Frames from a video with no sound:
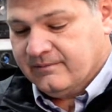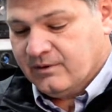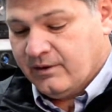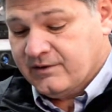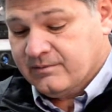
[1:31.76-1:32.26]

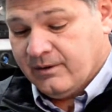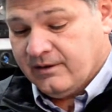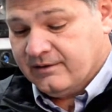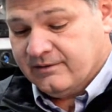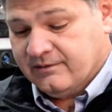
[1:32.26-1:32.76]
quite
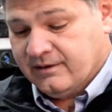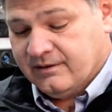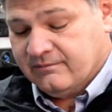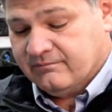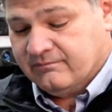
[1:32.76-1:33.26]
small
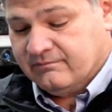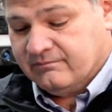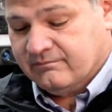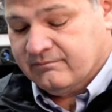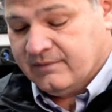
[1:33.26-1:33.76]

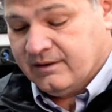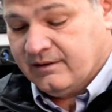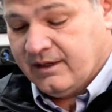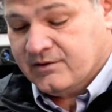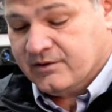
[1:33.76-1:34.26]
in
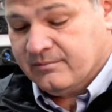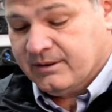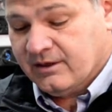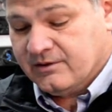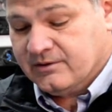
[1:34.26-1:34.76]
nature,
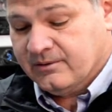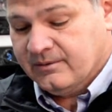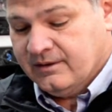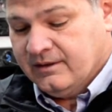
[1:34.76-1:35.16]
but also